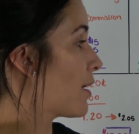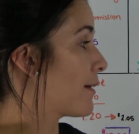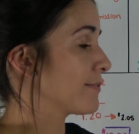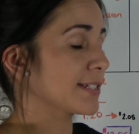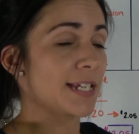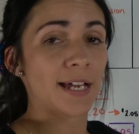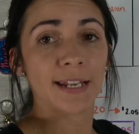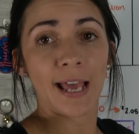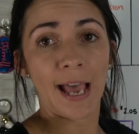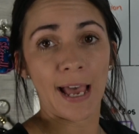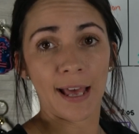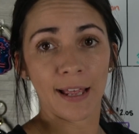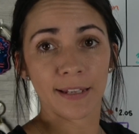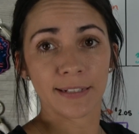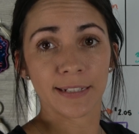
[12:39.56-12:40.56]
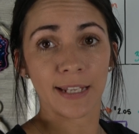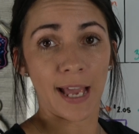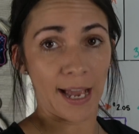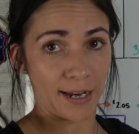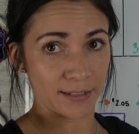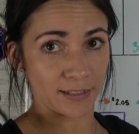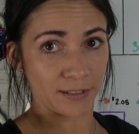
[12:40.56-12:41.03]
off-site ads
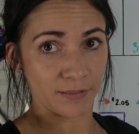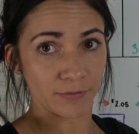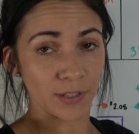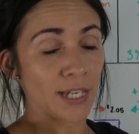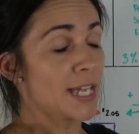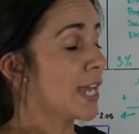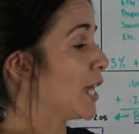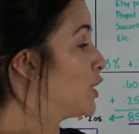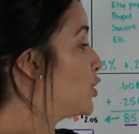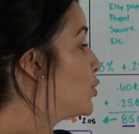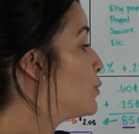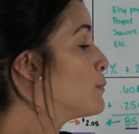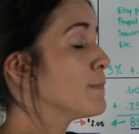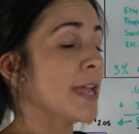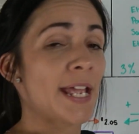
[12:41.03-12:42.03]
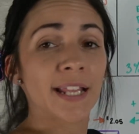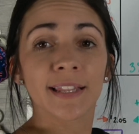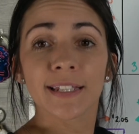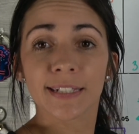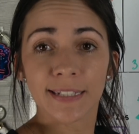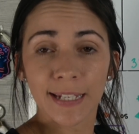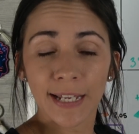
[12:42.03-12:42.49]
active and you made
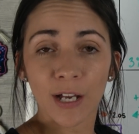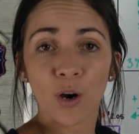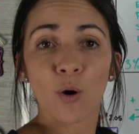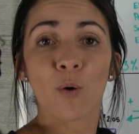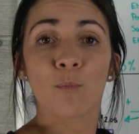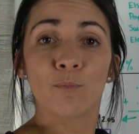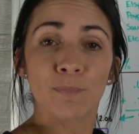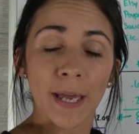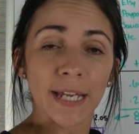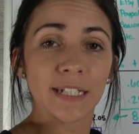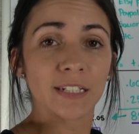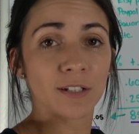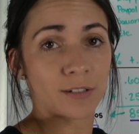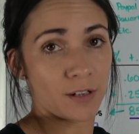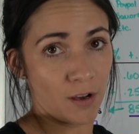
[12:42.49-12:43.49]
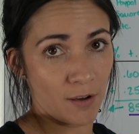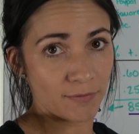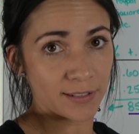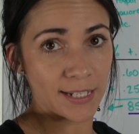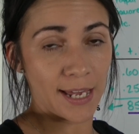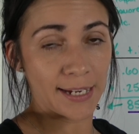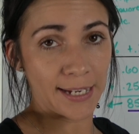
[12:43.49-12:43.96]
the sale based on
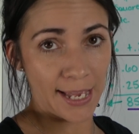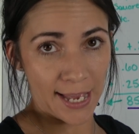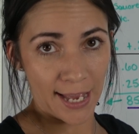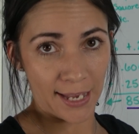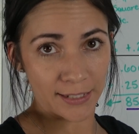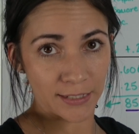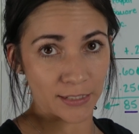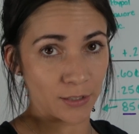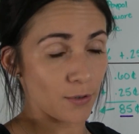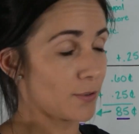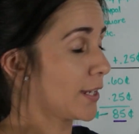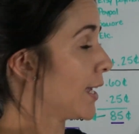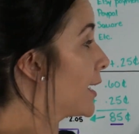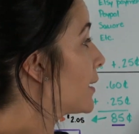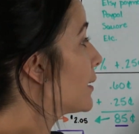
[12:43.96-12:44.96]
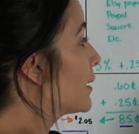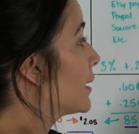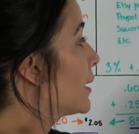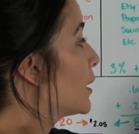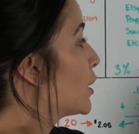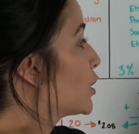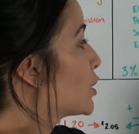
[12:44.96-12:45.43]
off-site ads, okay?
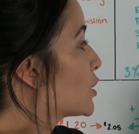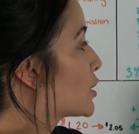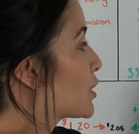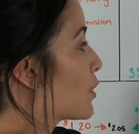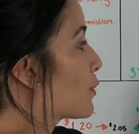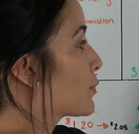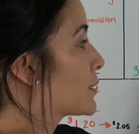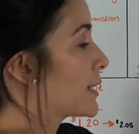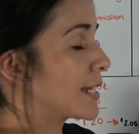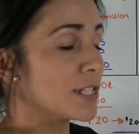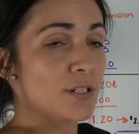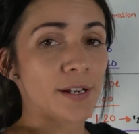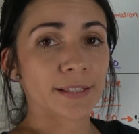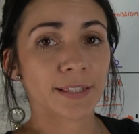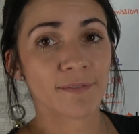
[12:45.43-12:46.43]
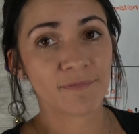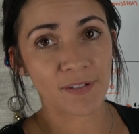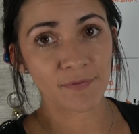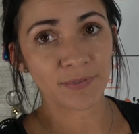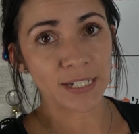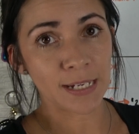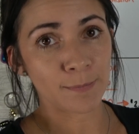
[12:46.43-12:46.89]
So say you're at the
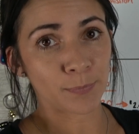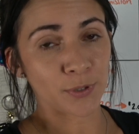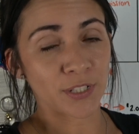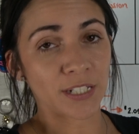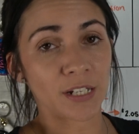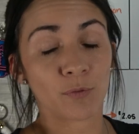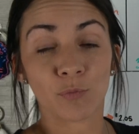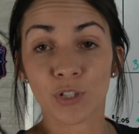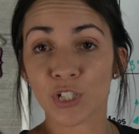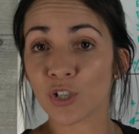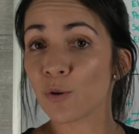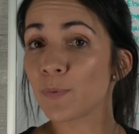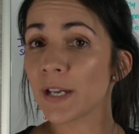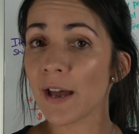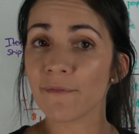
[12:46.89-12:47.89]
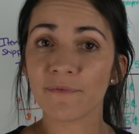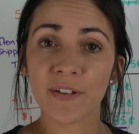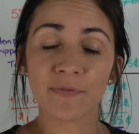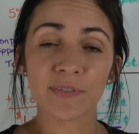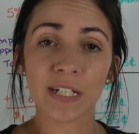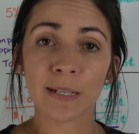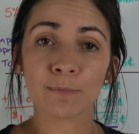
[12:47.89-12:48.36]
15%, which you'll be at
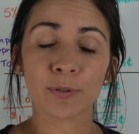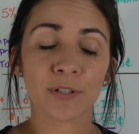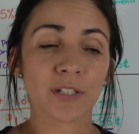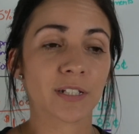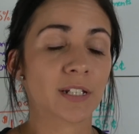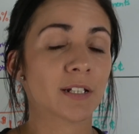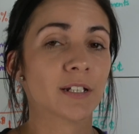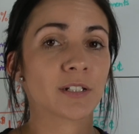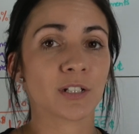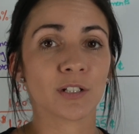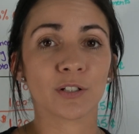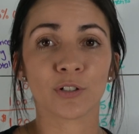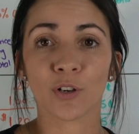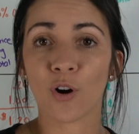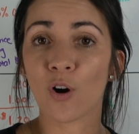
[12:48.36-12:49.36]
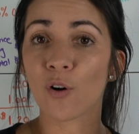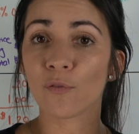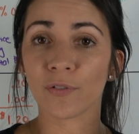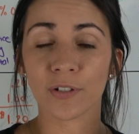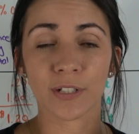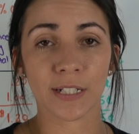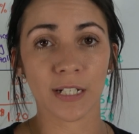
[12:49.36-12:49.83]
15% until you're
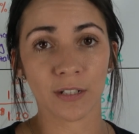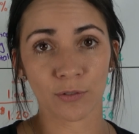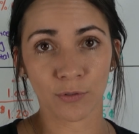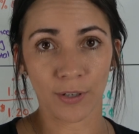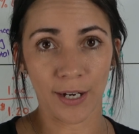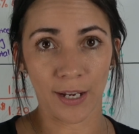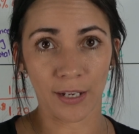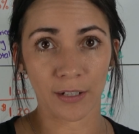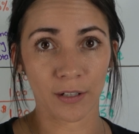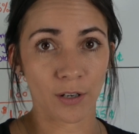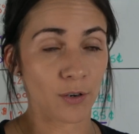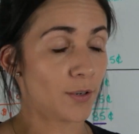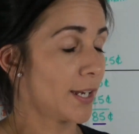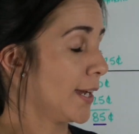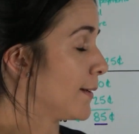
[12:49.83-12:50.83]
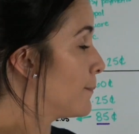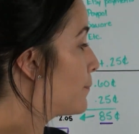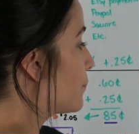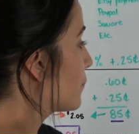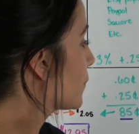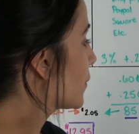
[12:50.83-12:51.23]
over 10 grand, okay?